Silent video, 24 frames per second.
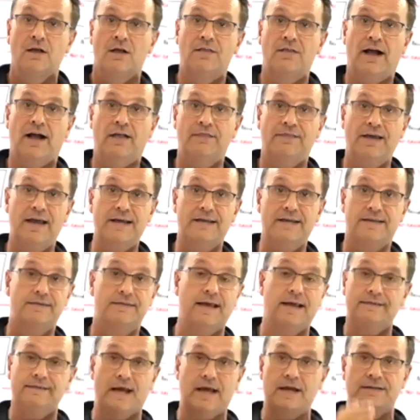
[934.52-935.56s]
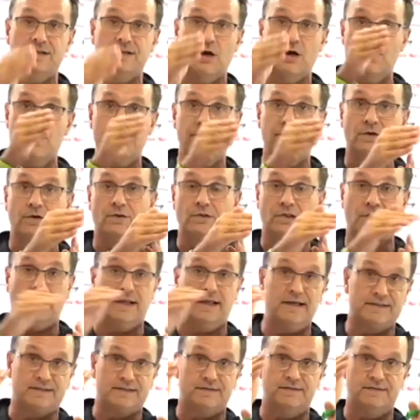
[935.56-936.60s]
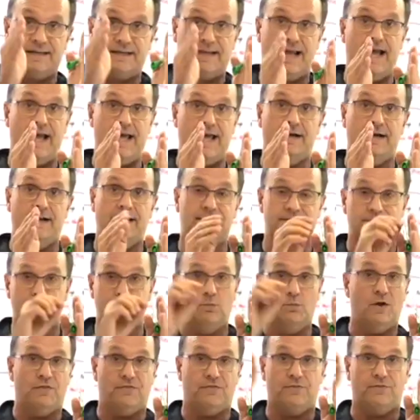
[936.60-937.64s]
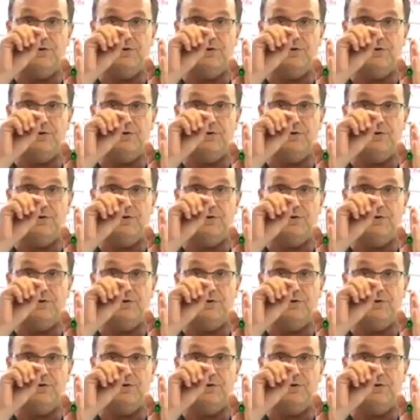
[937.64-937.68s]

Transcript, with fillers: that they, they, they don't even list the candidates with,